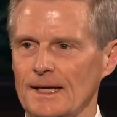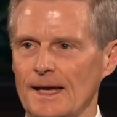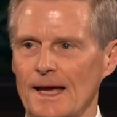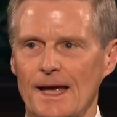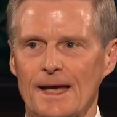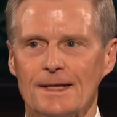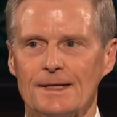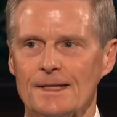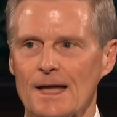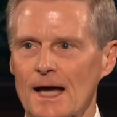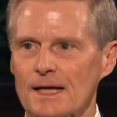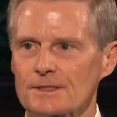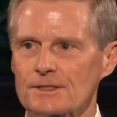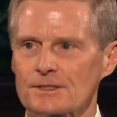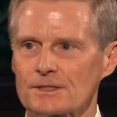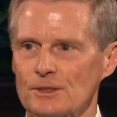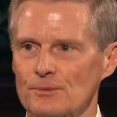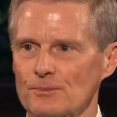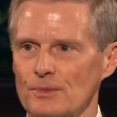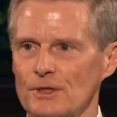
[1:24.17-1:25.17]
and not
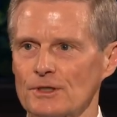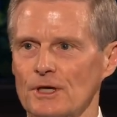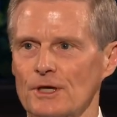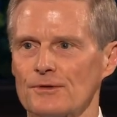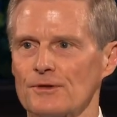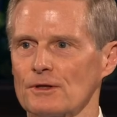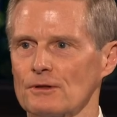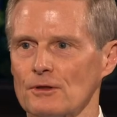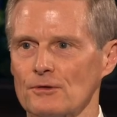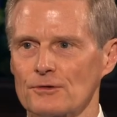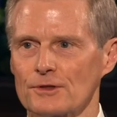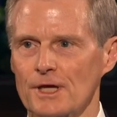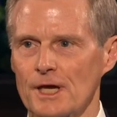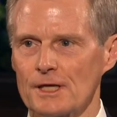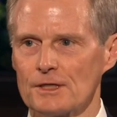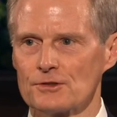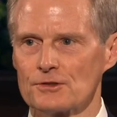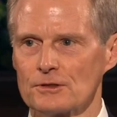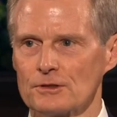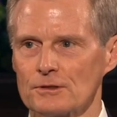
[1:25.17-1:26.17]
simply on the
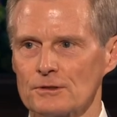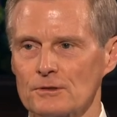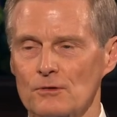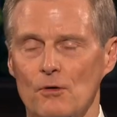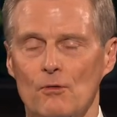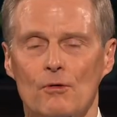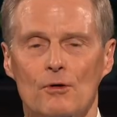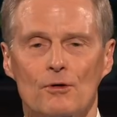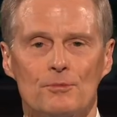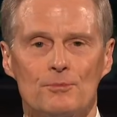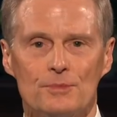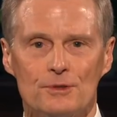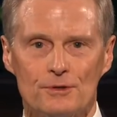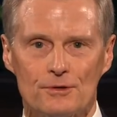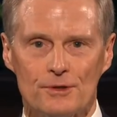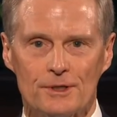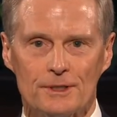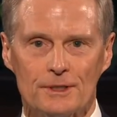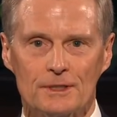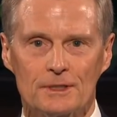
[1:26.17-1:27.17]
location or
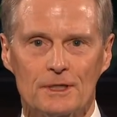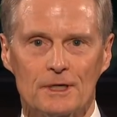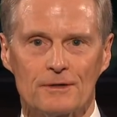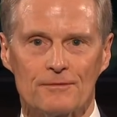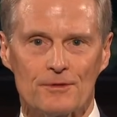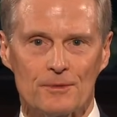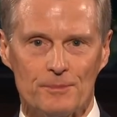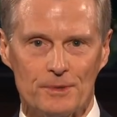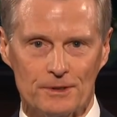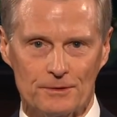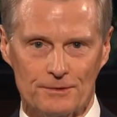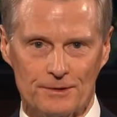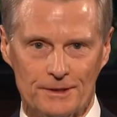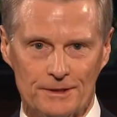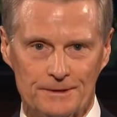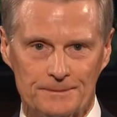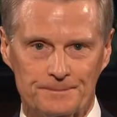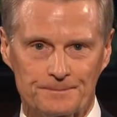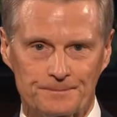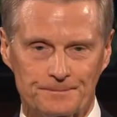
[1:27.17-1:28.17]
beauty of the building.